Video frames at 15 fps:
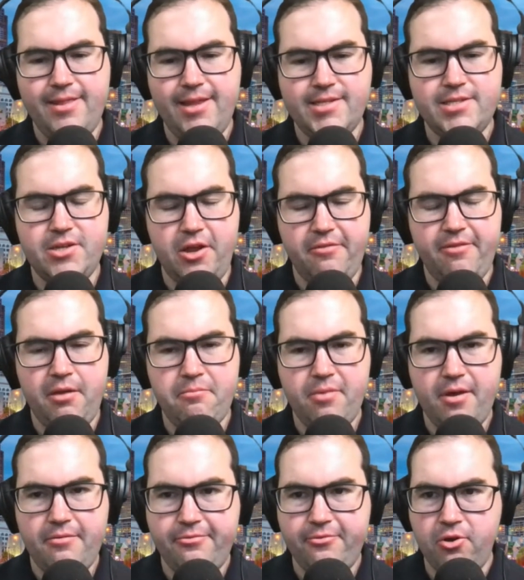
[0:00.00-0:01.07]
this
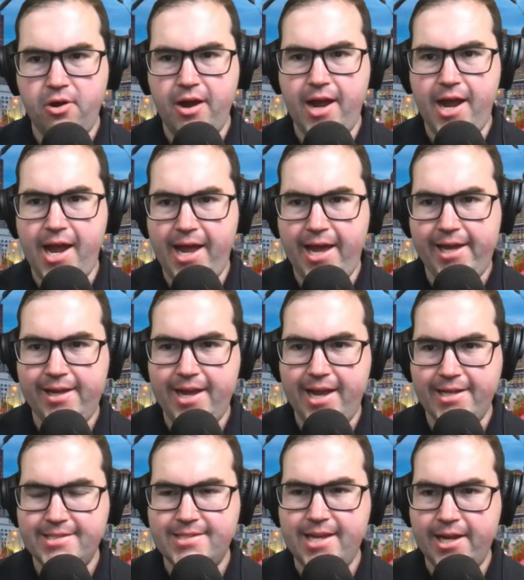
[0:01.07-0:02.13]
November for a,
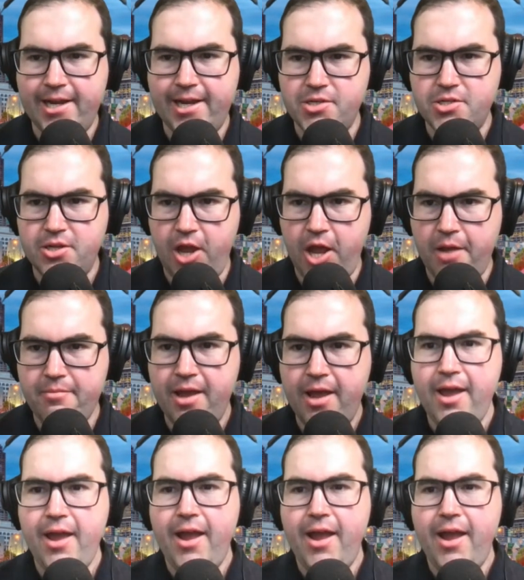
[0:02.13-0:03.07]
a, second term,